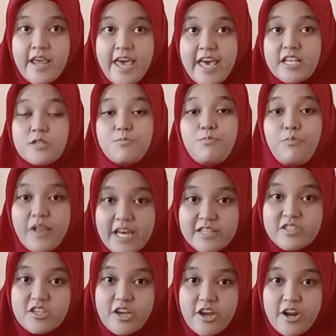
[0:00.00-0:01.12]
explain
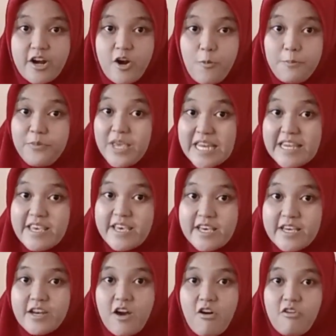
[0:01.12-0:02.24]
their
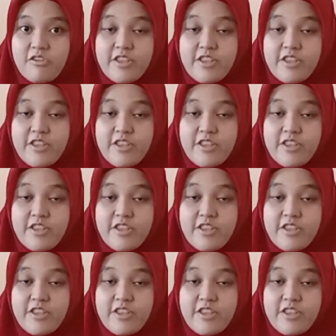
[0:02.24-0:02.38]
opinion or